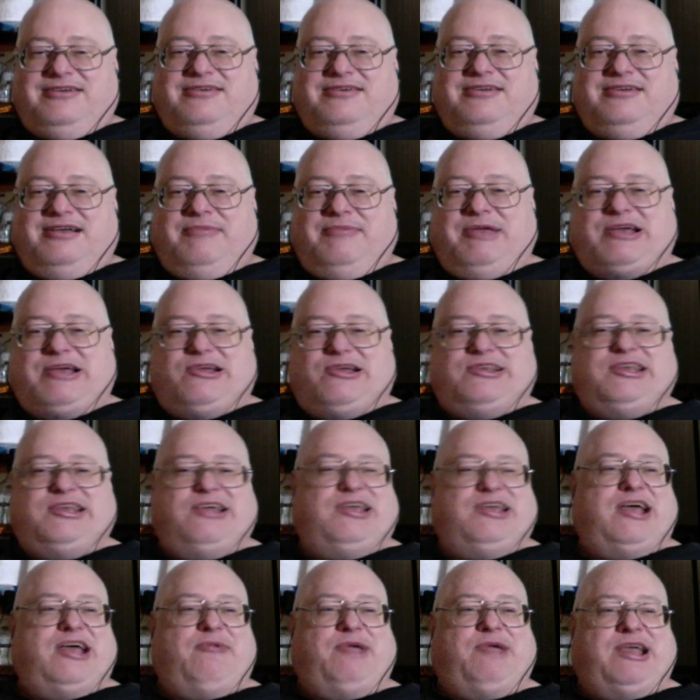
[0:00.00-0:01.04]
I'm not going to tell
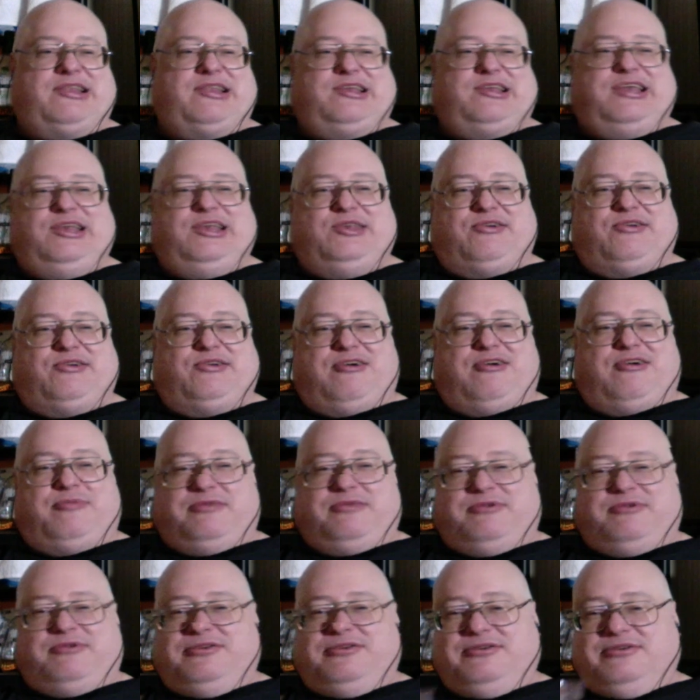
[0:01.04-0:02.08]
you how we got the keys to your car,
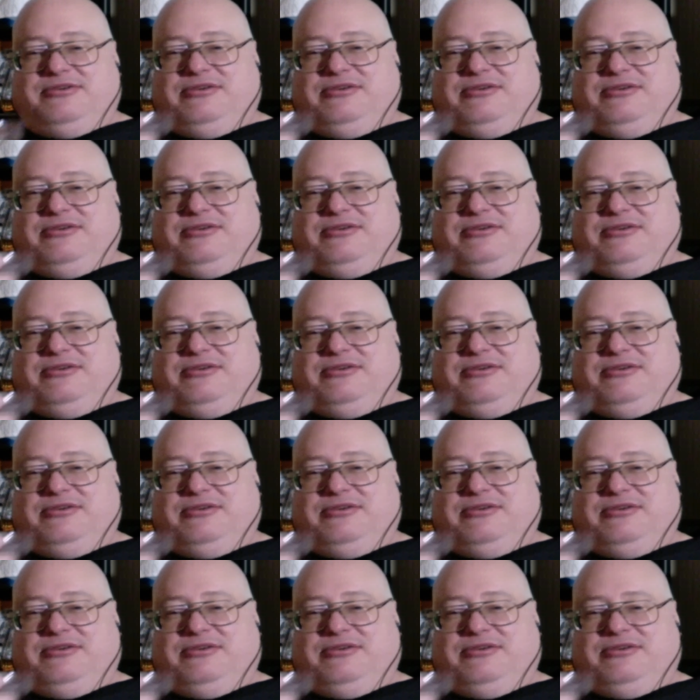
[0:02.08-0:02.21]
by the way.